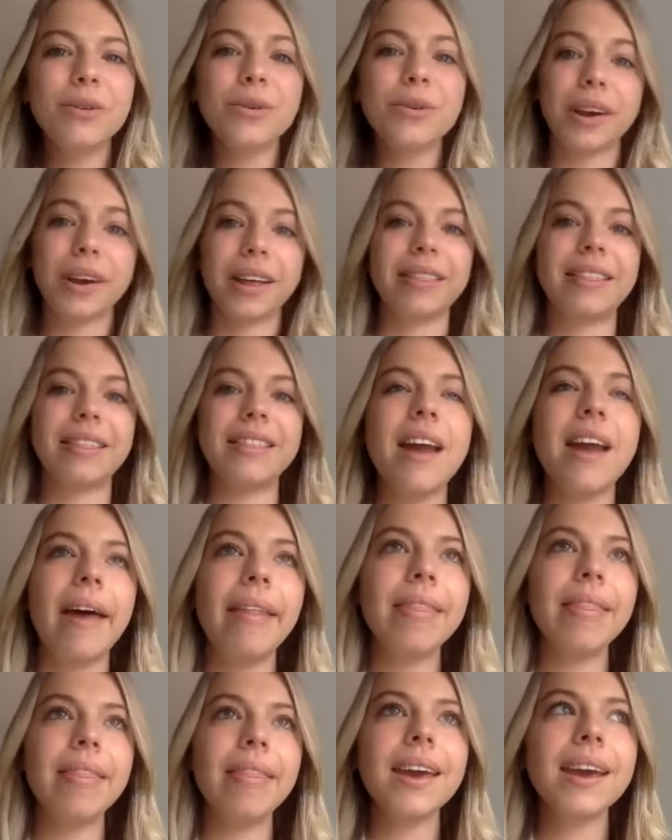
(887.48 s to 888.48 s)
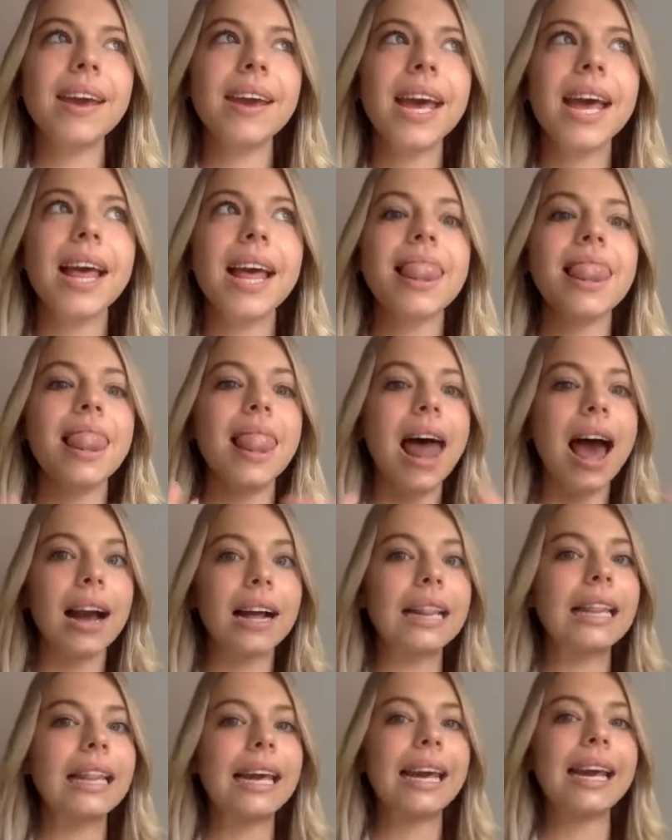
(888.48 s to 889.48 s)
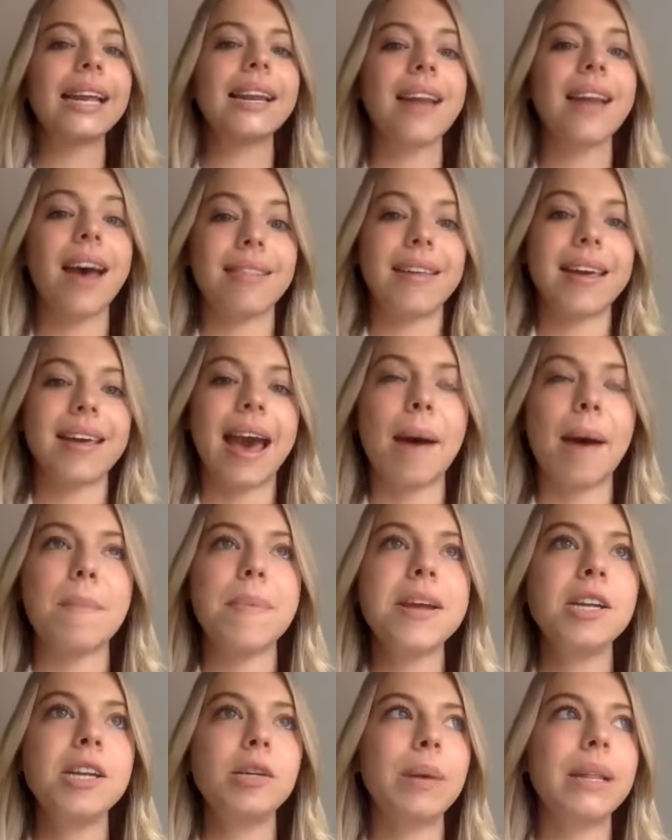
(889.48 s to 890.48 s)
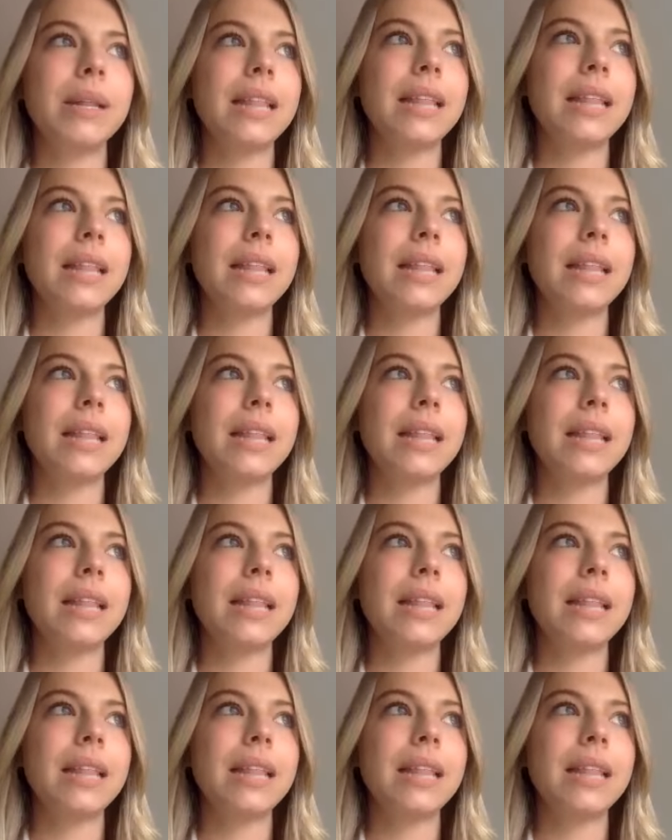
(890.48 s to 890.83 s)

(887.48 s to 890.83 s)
look, nothing luckily nothing happened, but there,